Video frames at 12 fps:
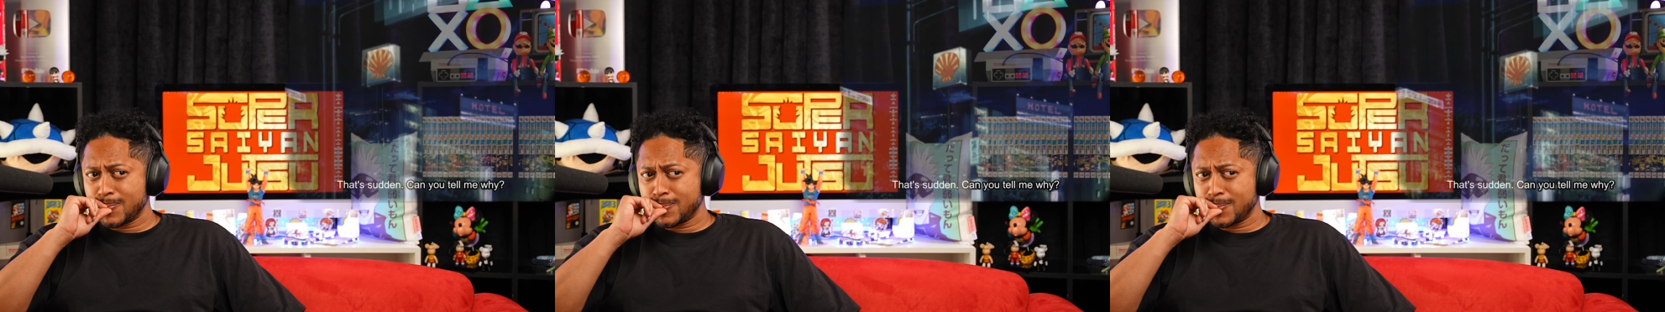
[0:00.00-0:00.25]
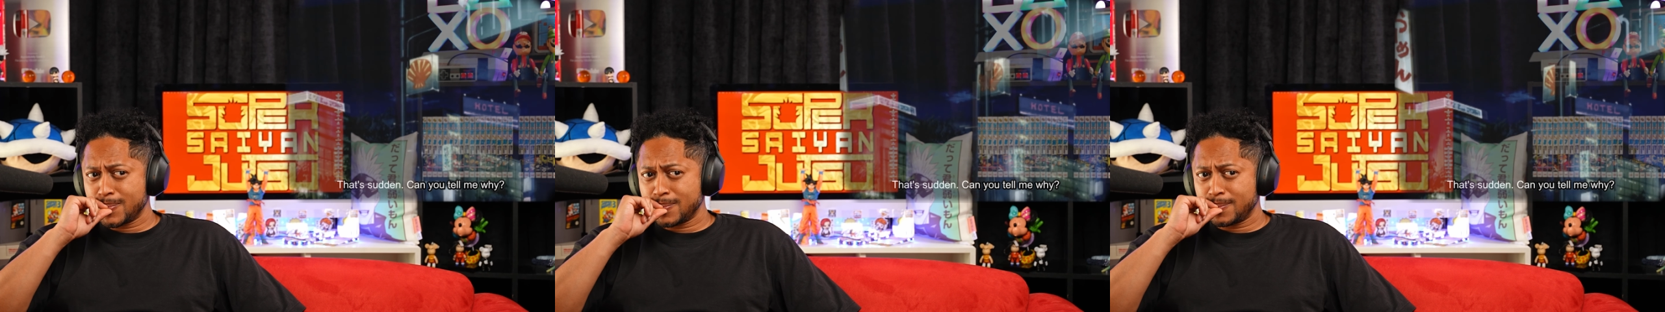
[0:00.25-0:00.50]

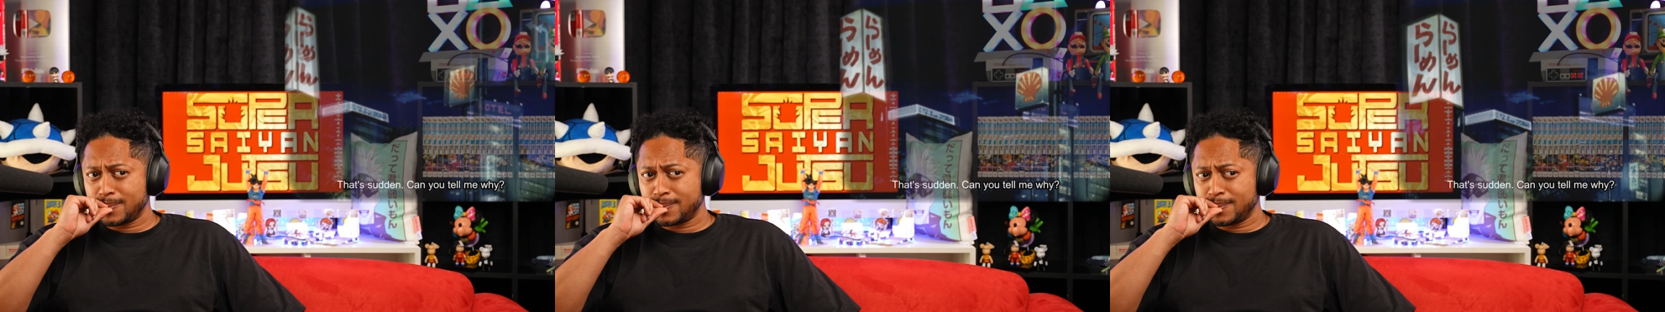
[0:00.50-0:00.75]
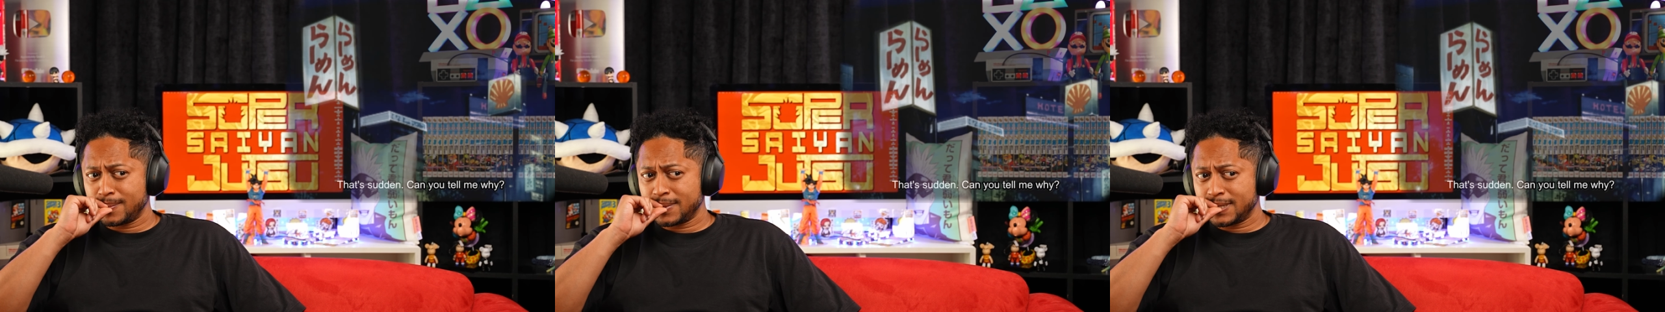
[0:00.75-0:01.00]

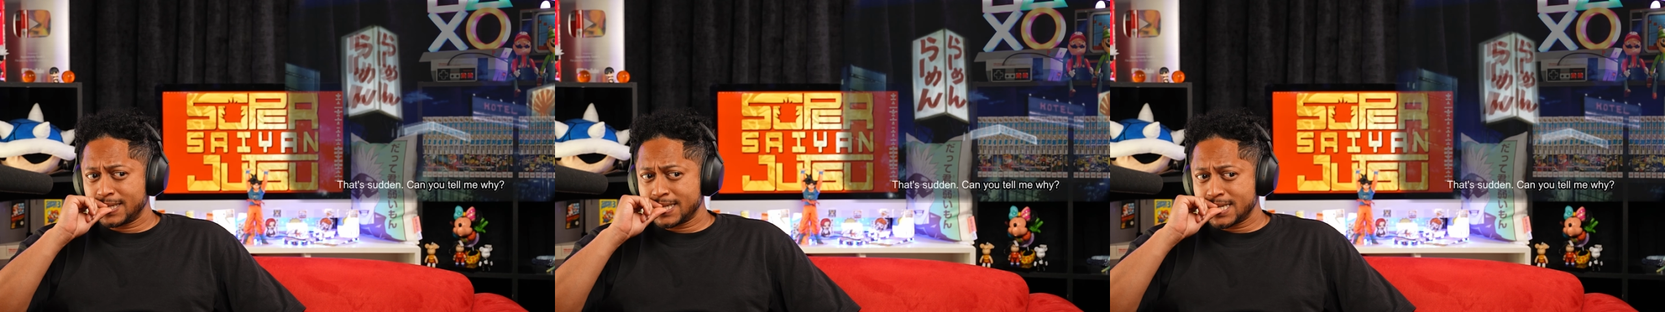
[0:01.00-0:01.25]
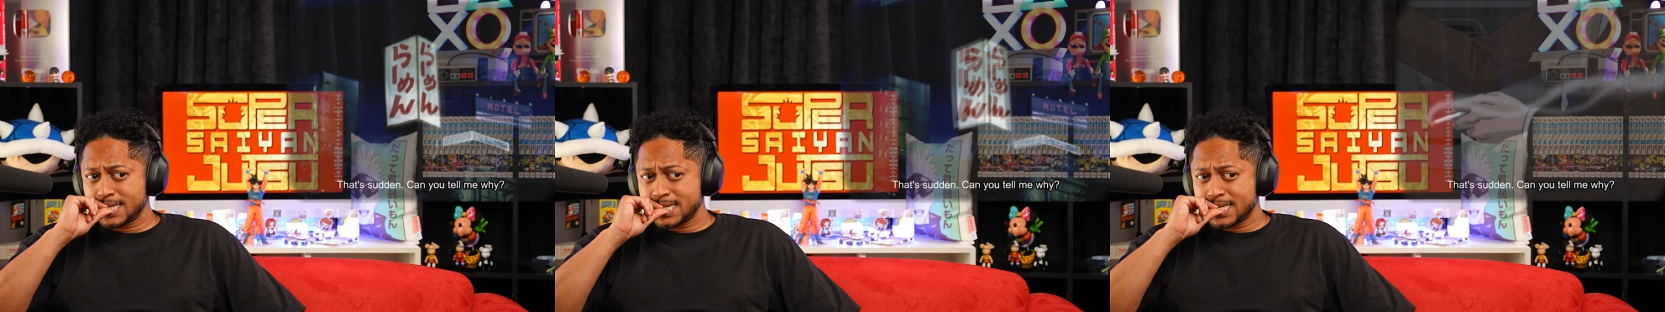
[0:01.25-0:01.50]

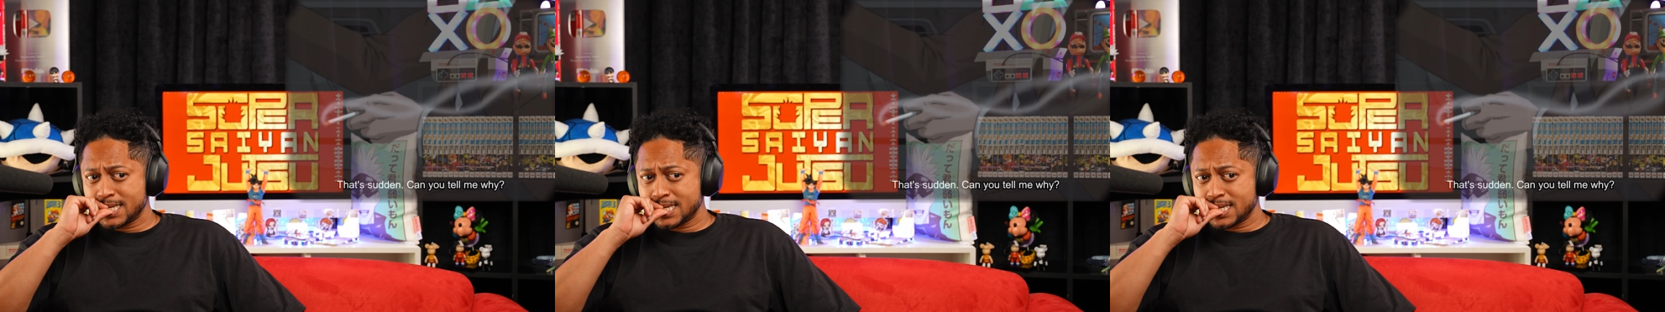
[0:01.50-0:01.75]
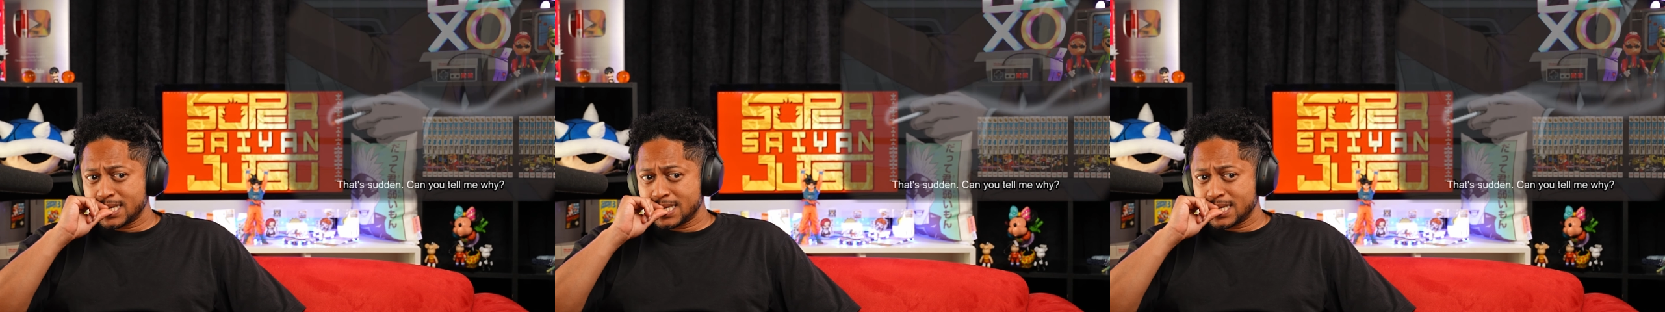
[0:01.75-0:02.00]

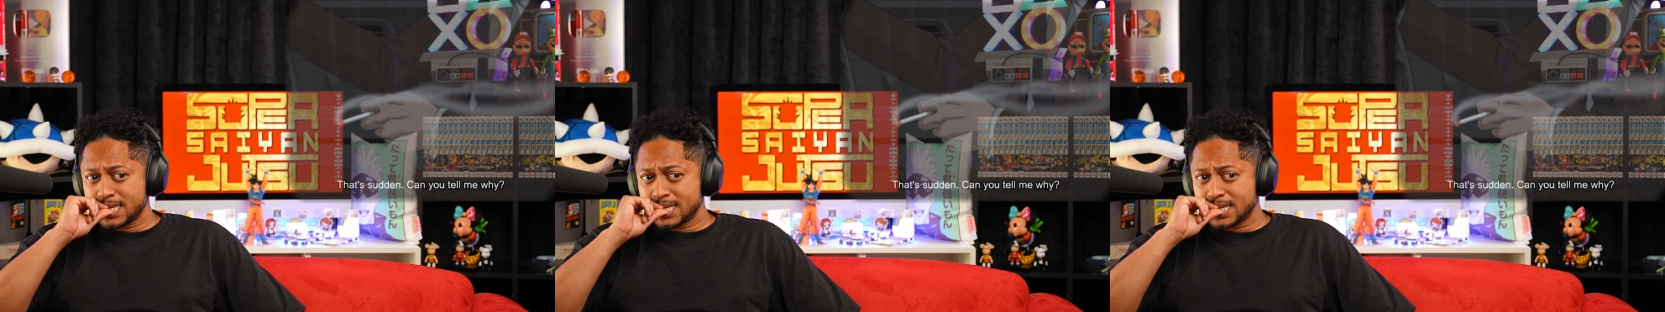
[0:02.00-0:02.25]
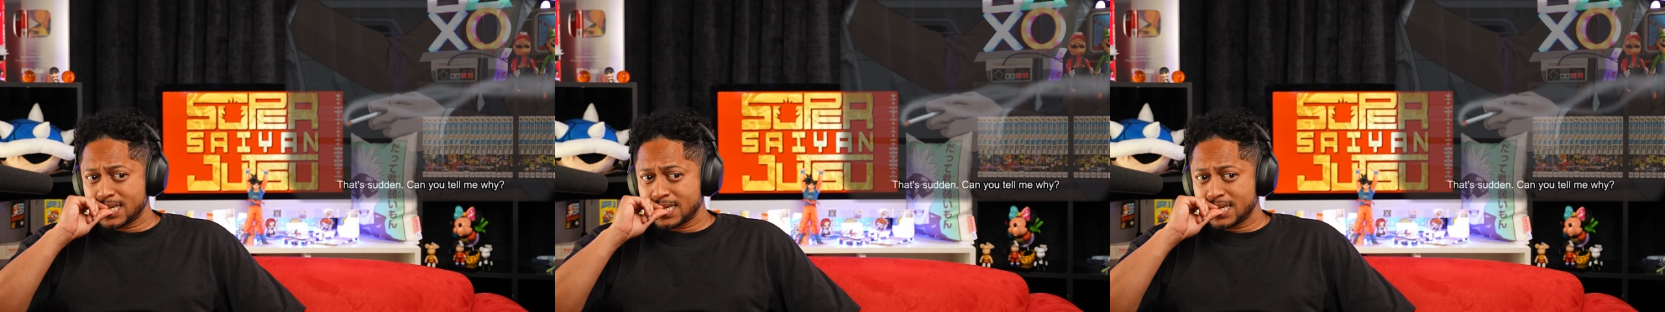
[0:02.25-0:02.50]

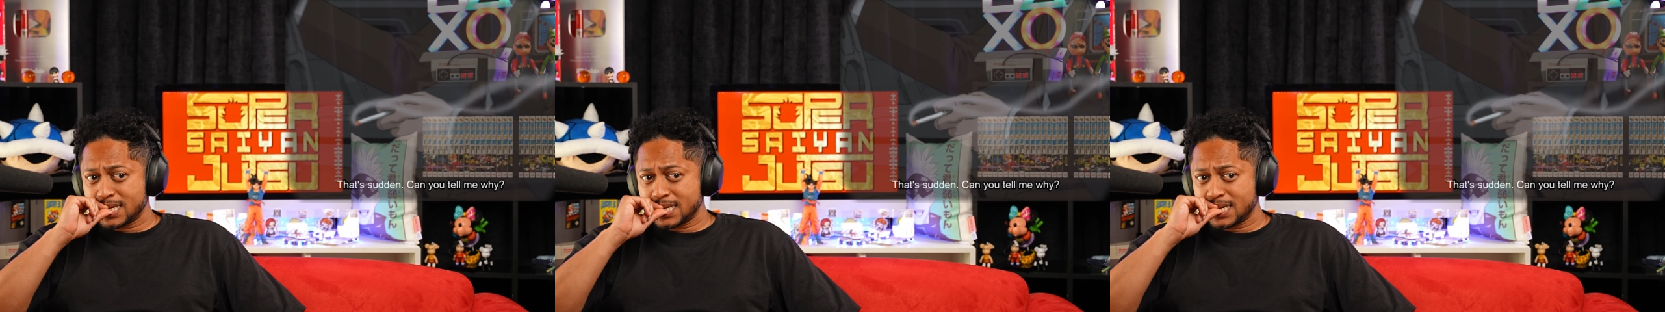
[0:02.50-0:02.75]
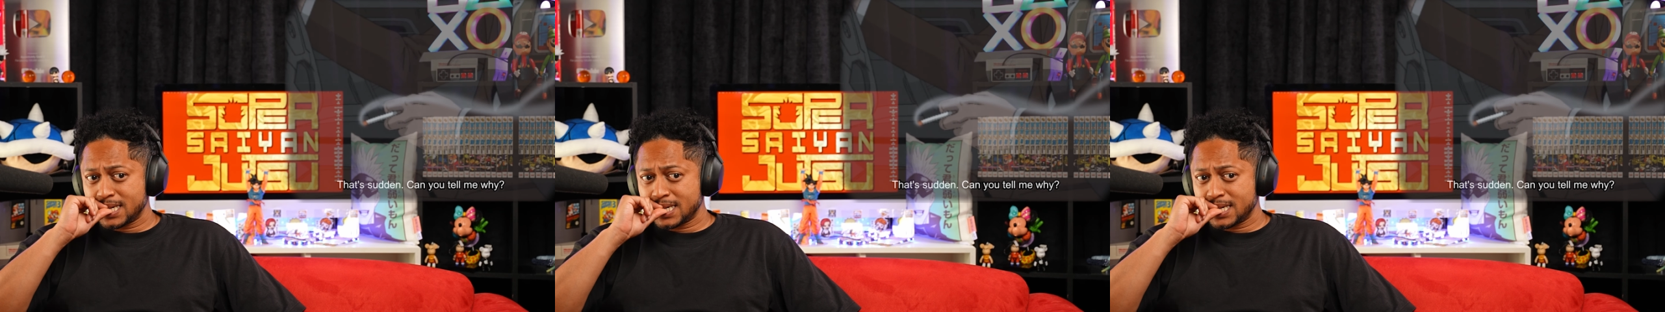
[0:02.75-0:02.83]
(no one is talking)